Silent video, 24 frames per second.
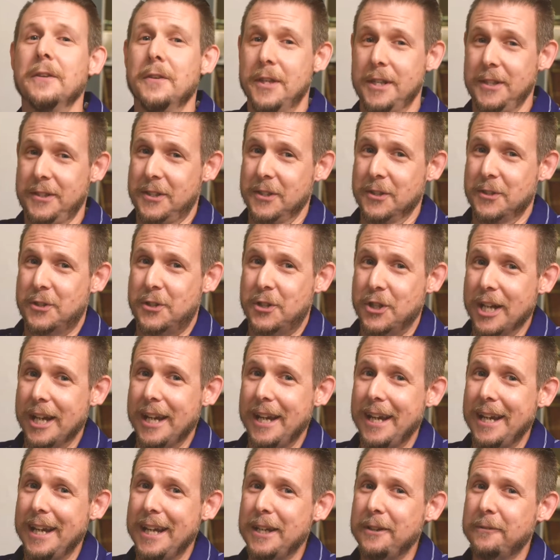This is
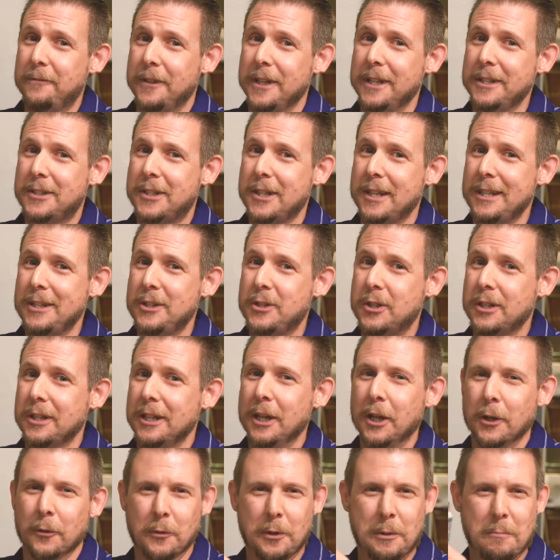Jay Vintage
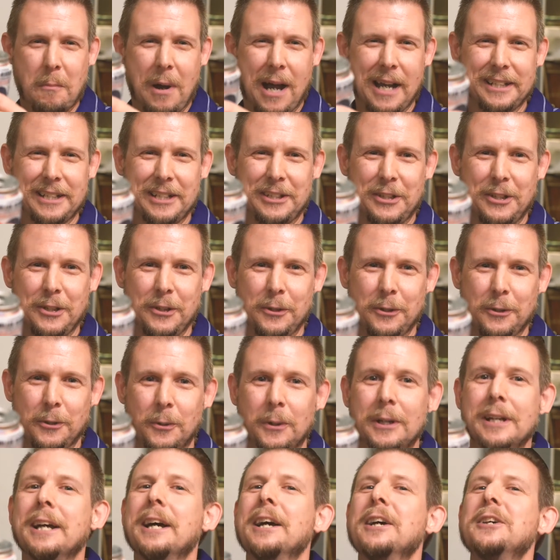reminding
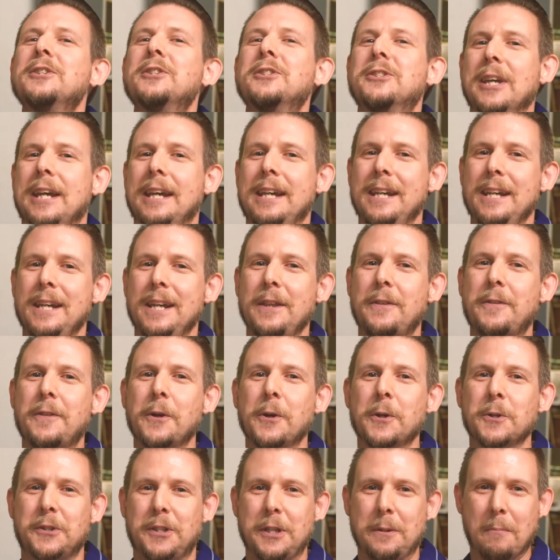you, stay
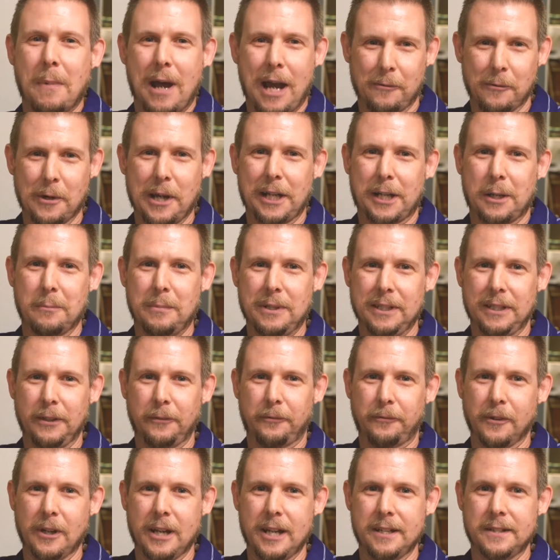thirsty, my rockabilly
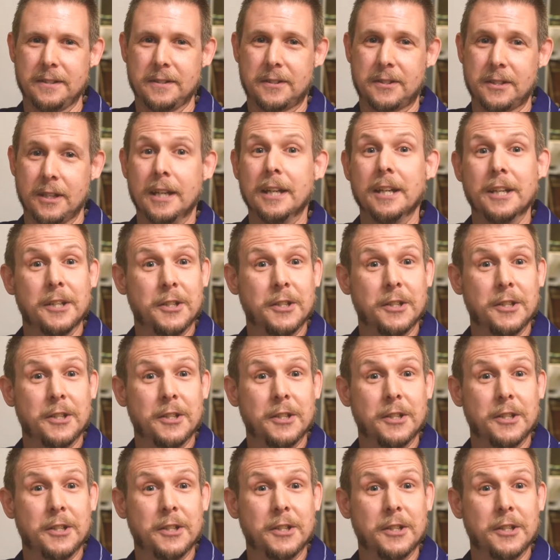friends.